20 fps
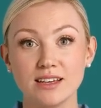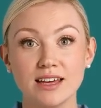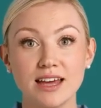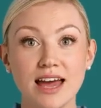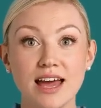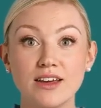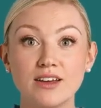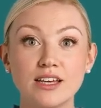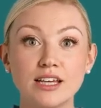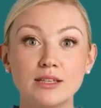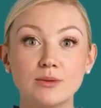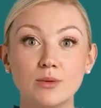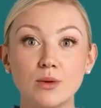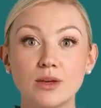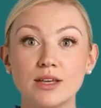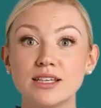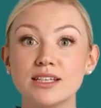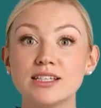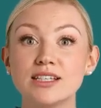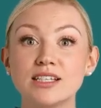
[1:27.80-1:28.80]
At this
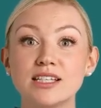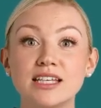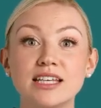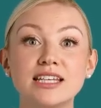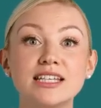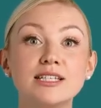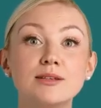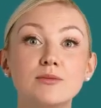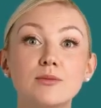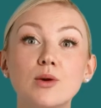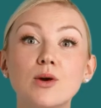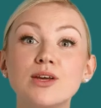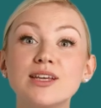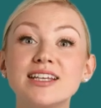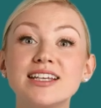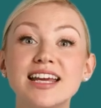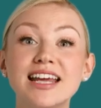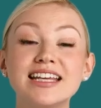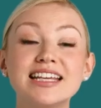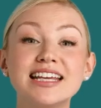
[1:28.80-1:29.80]
point, it is
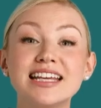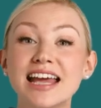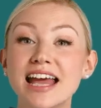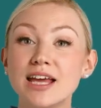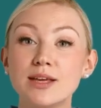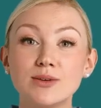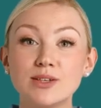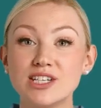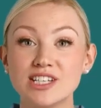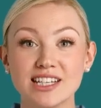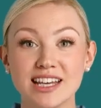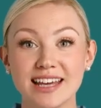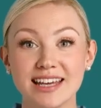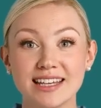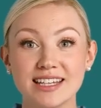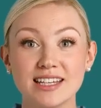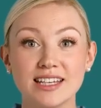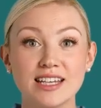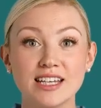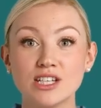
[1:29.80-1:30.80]
important that the language
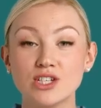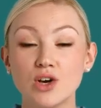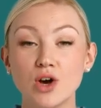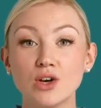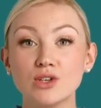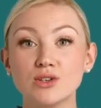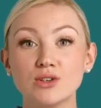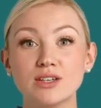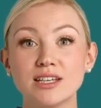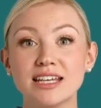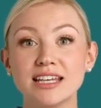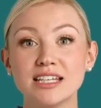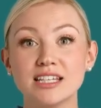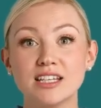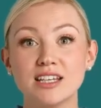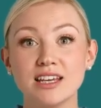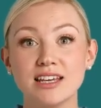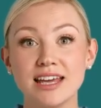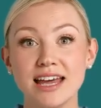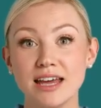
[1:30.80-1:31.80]
setting is also linked to
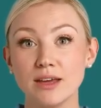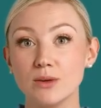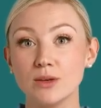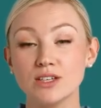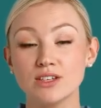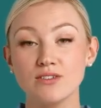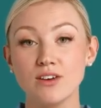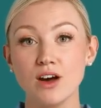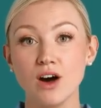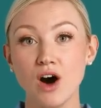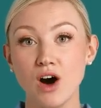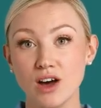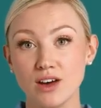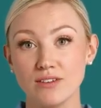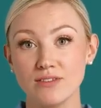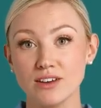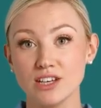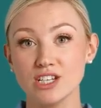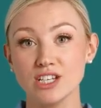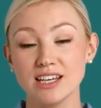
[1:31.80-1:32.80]
the language of our
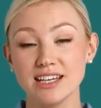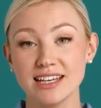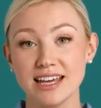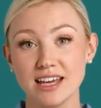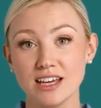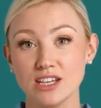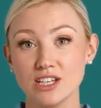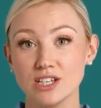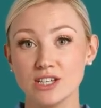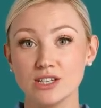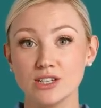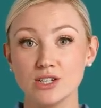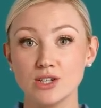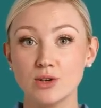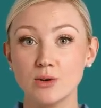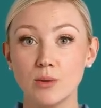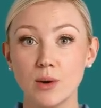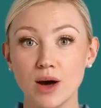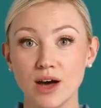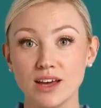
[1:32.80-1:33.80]
artificial intelligence
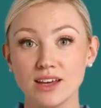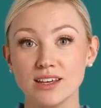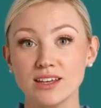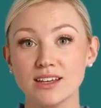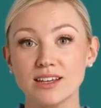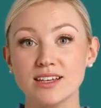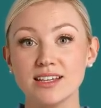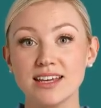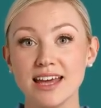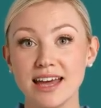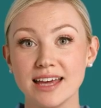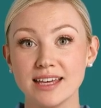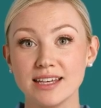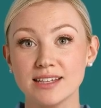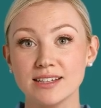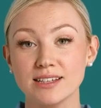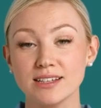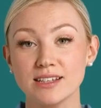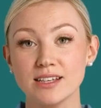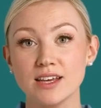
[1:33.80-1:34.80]
Lupa, that
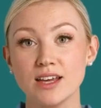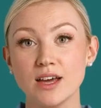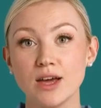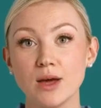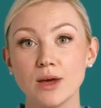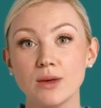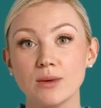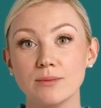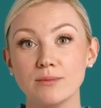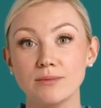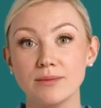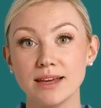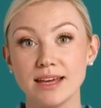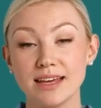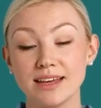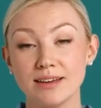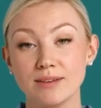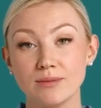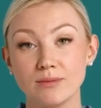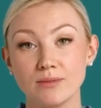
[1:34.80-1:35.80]
is,
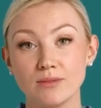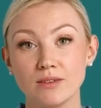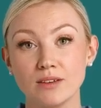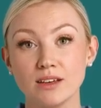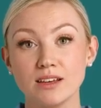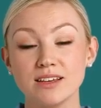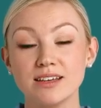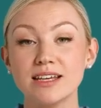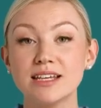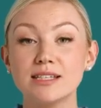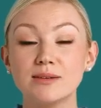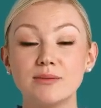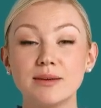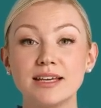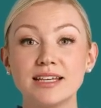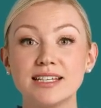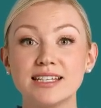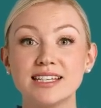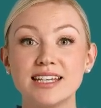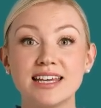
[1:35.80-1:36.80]
me. This
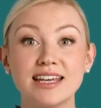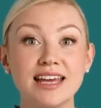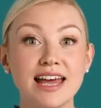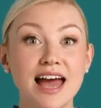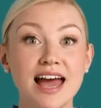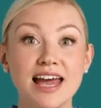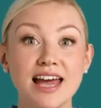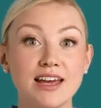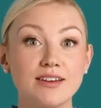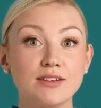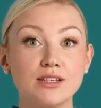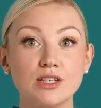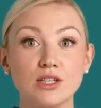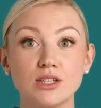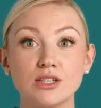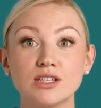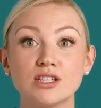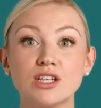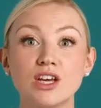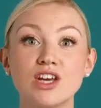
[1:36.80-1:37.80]
means that the AI
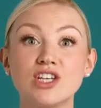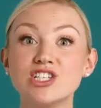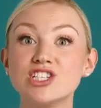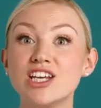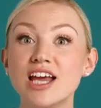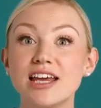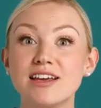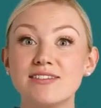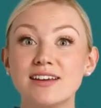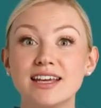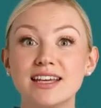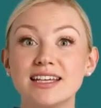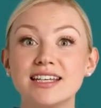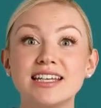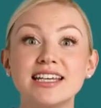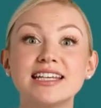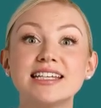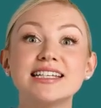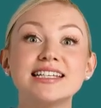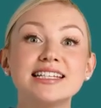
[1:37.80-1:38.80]
results are generated
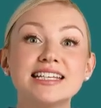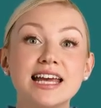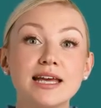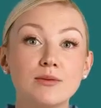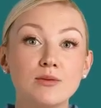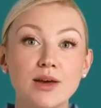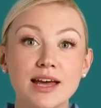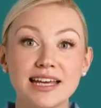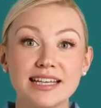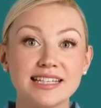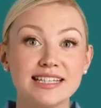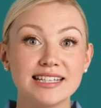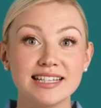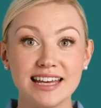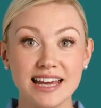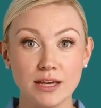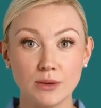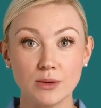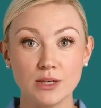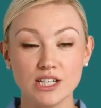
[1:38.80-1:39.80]
in the same way as the
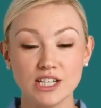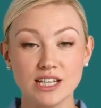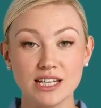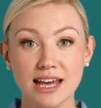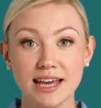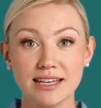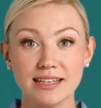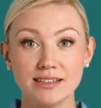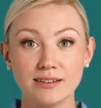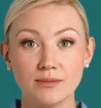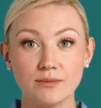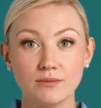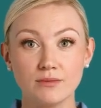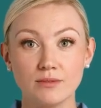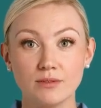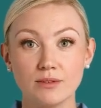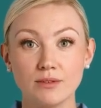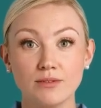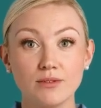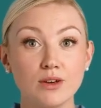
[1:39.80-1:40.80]
language set.
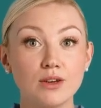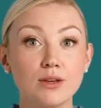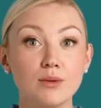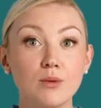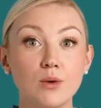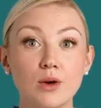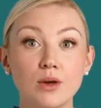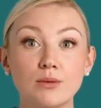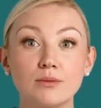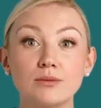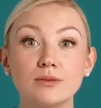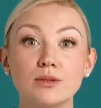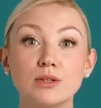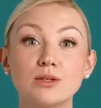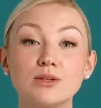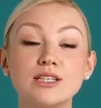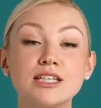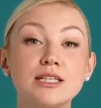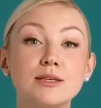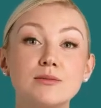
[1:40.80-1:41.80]
Furthermore, you
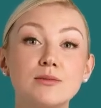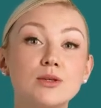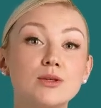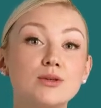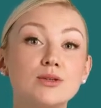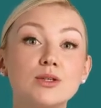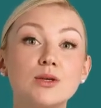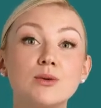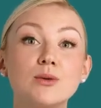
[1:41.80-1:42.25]
see a moon.